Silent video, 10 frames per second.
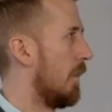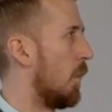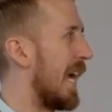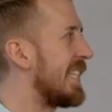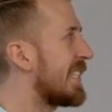
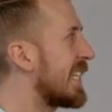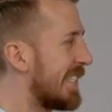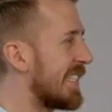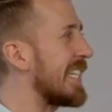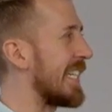When I say
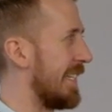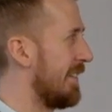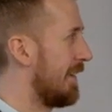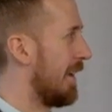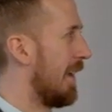
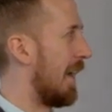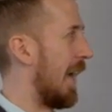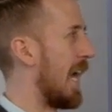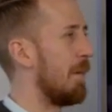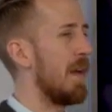scene,
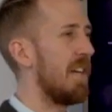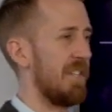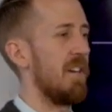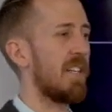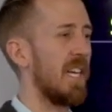I am
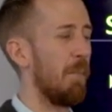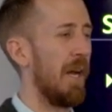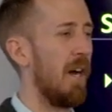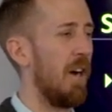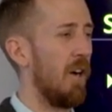not talking
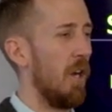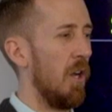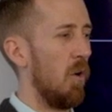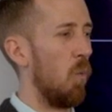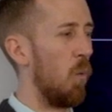about
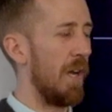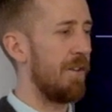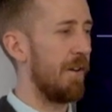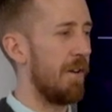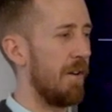
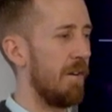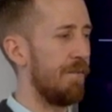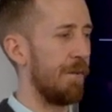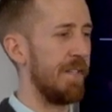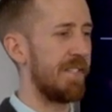whether,
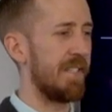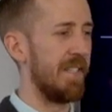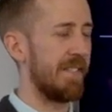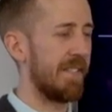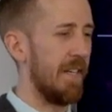for
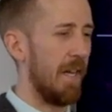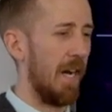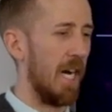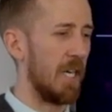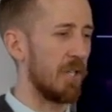instance,
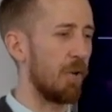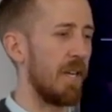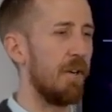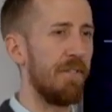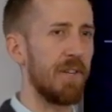uh, you're
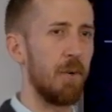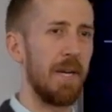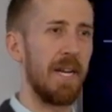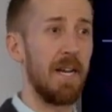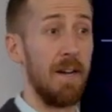
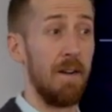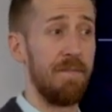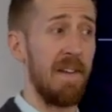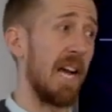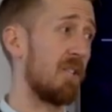interviewing a
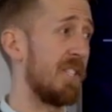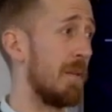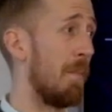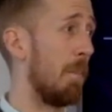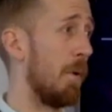
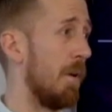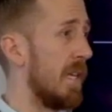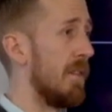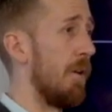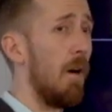faculty member
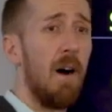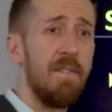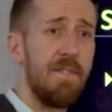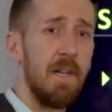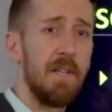in their
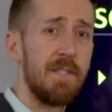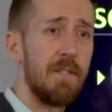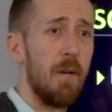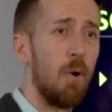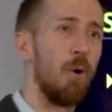
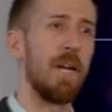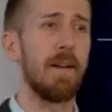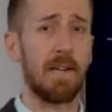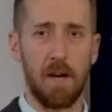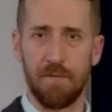office or
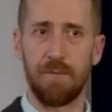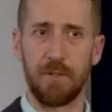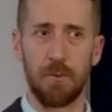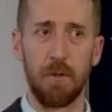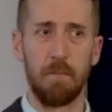in a
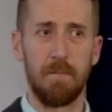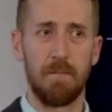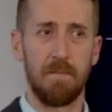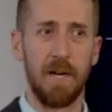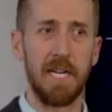conference room,
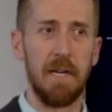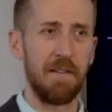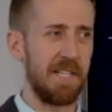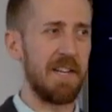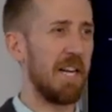right?
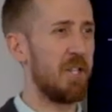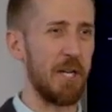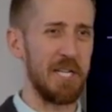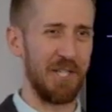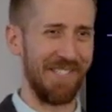That's not a
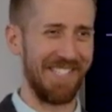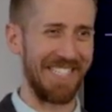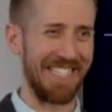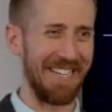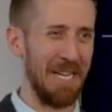change in
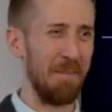scene.